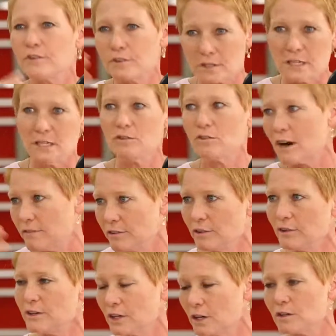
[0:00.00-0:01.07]
for a teen
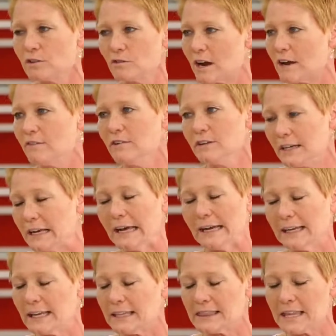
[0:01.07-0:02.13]
driver or a young driver, you got
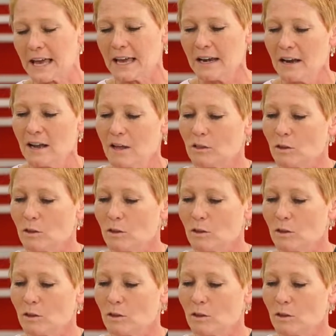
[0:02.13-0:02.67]
to get that.